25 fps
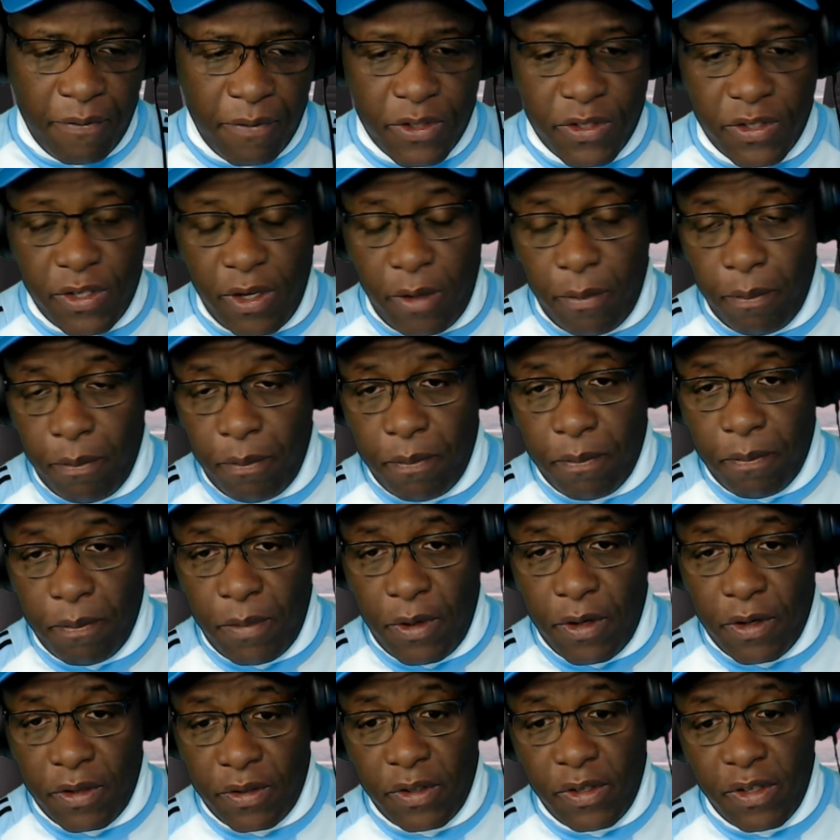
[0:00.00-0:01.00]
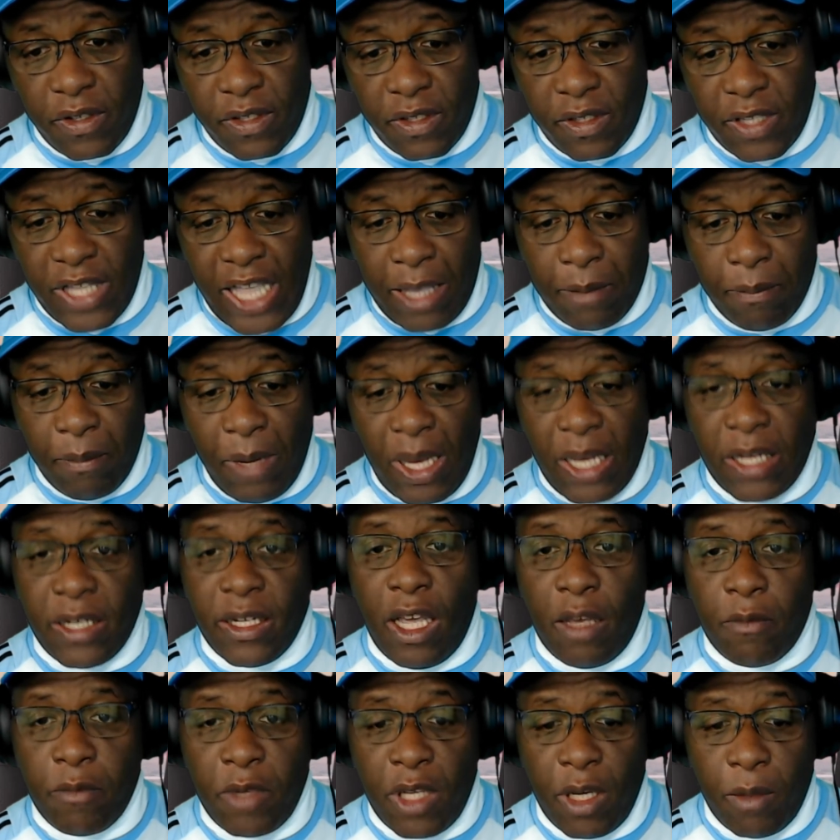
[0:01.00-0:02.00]
And for some persons that
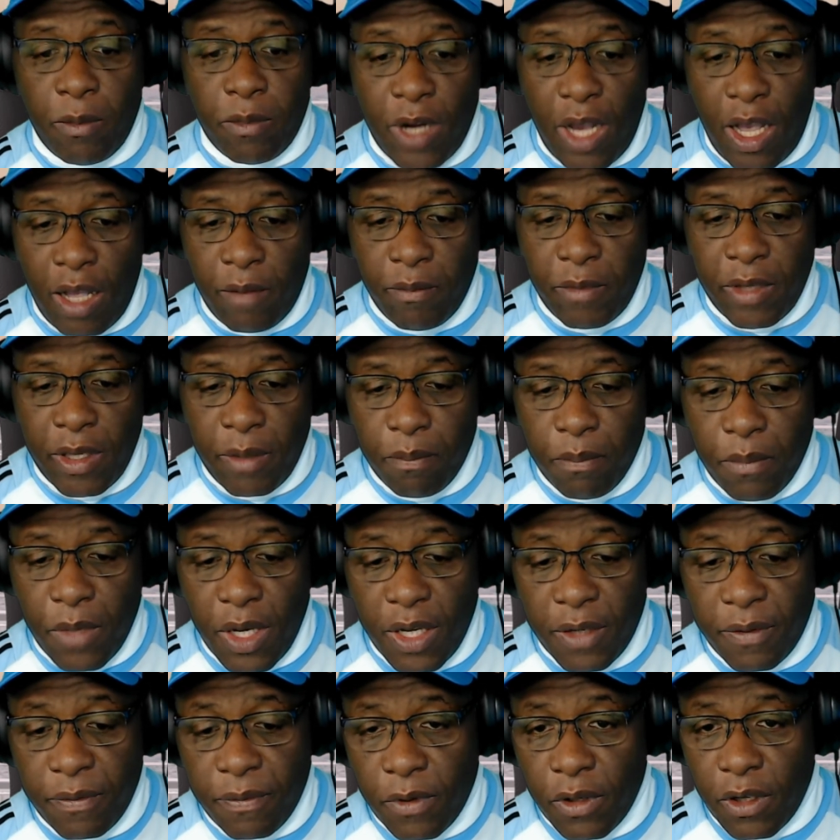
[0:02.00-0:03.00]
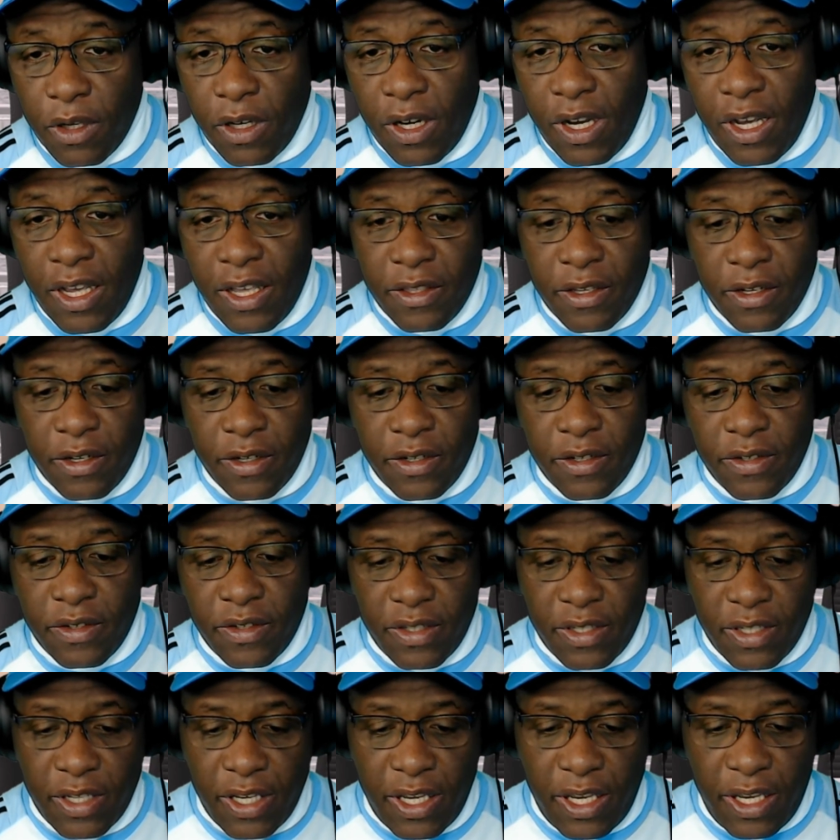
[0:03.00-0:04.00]
might not be a problem, but for
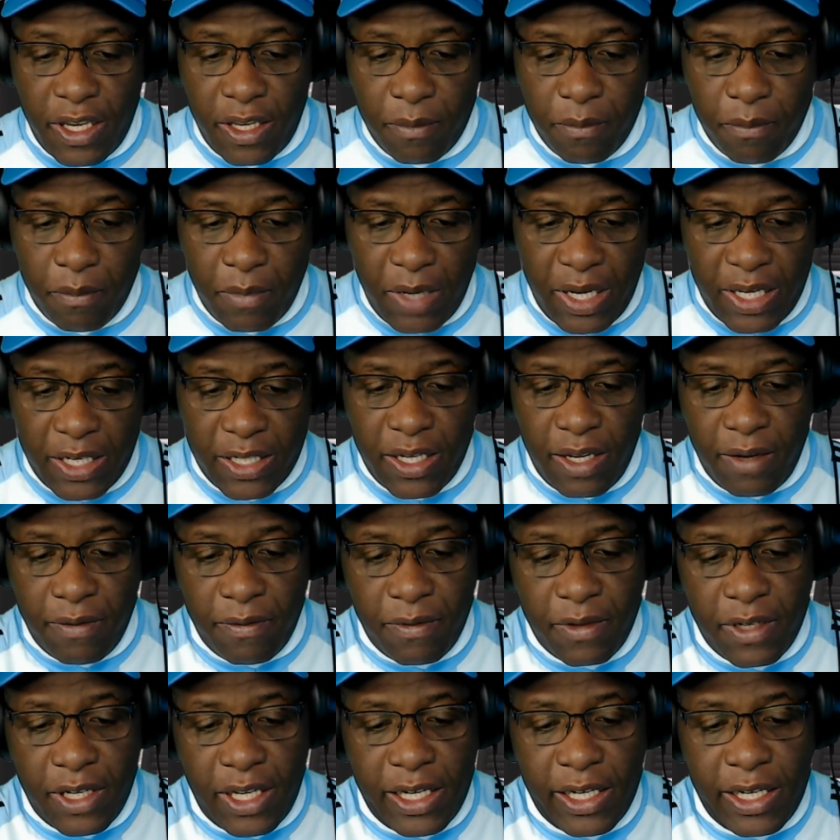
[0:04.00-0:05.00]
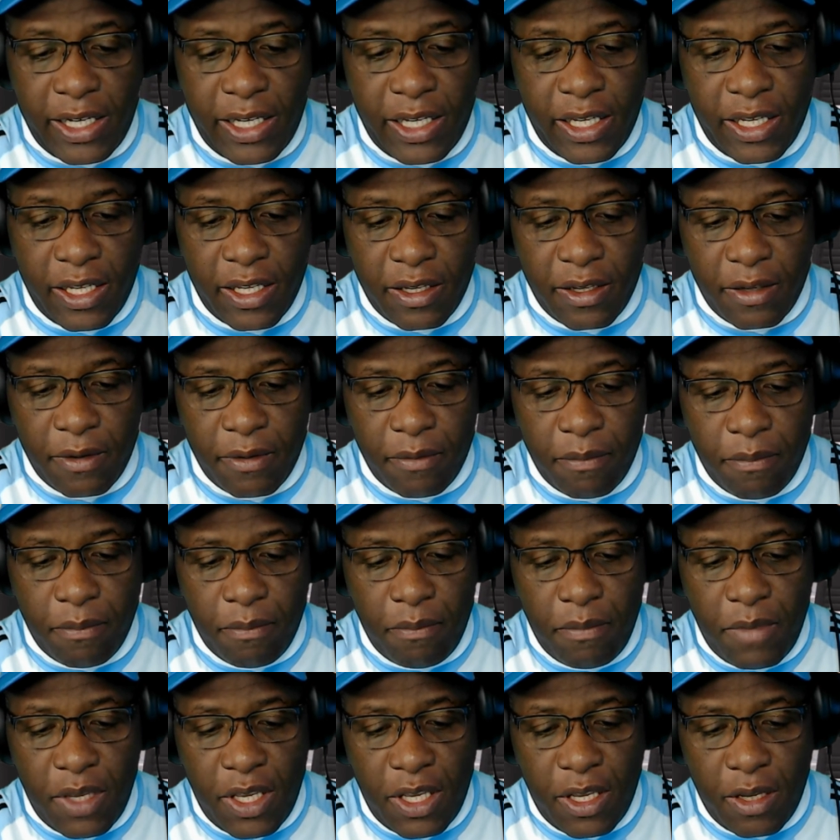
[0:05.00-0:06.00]
others it might definitely
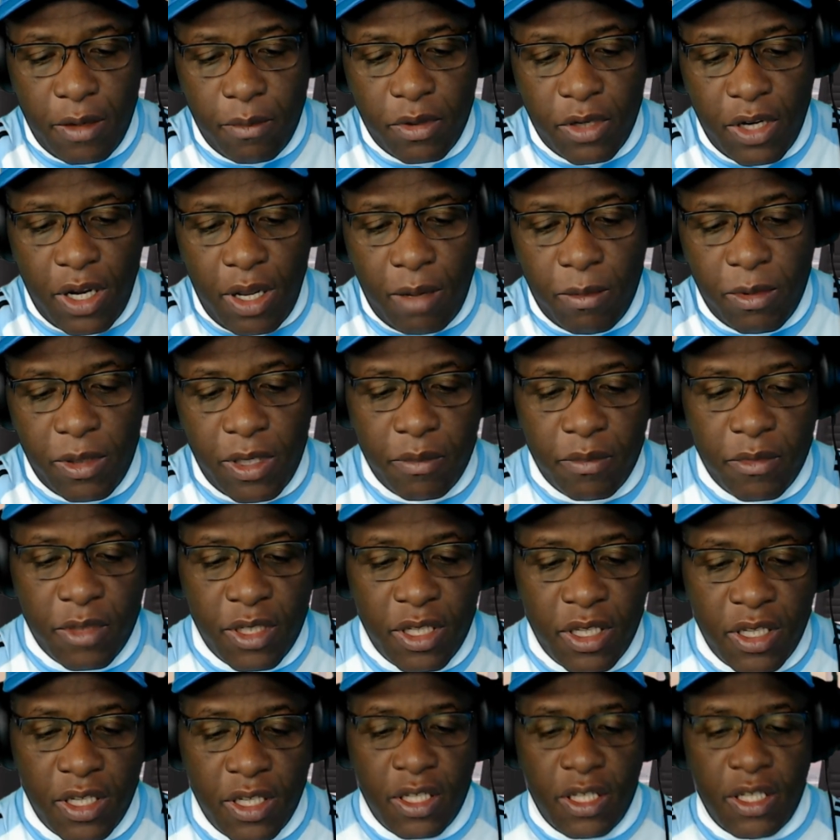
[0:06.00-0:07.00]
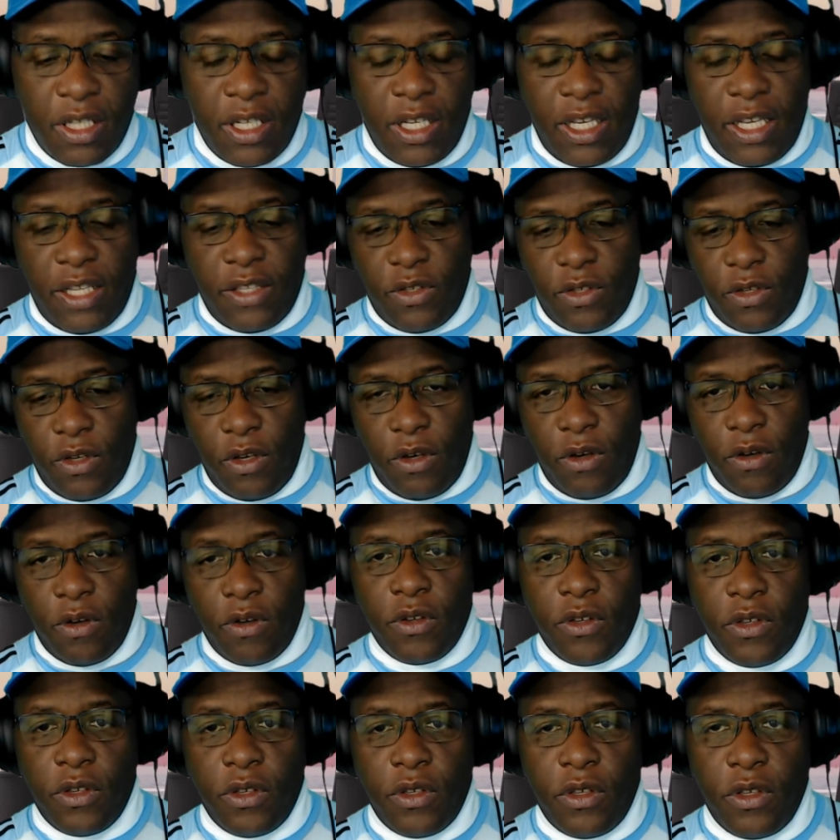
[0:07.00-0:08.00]
be a problem. And
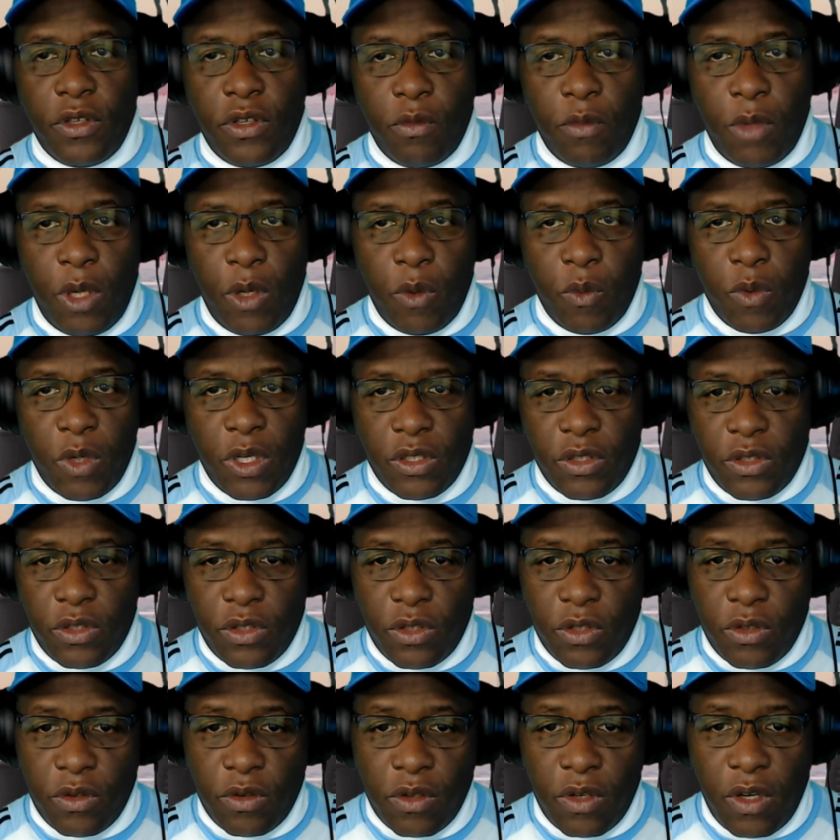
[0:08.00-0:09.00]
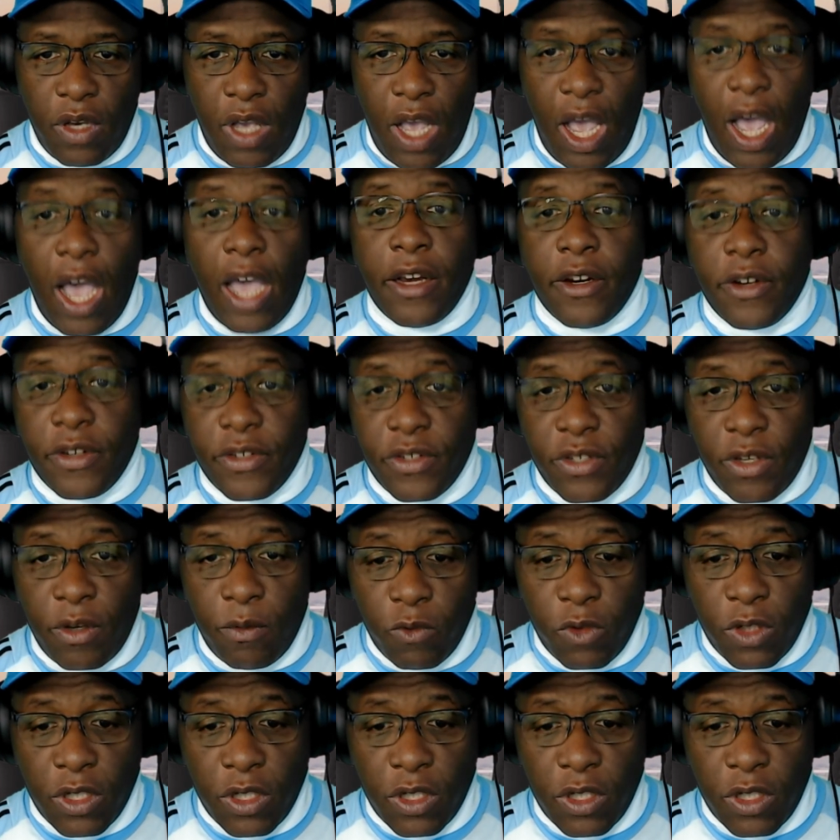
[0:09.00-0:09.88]
so you may want to hire